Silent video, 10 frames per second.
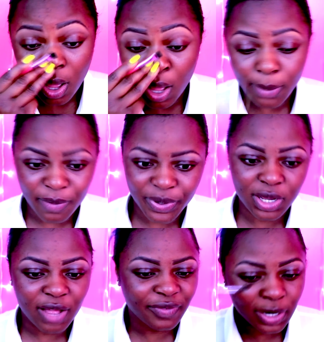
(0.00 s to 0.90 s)
I'm pretty
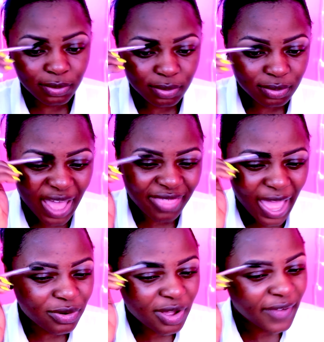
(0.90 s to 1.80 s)
confident. I
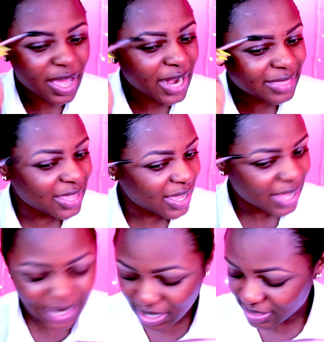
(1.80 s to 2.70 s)
don't know if I got in. I think I
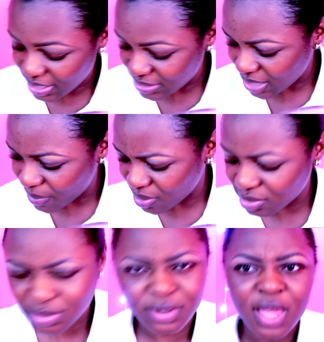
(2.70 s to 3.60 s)
got in. I think that's how it
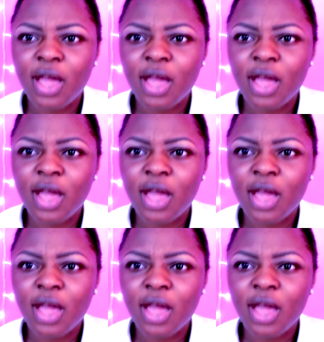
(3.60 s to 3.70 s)
goes.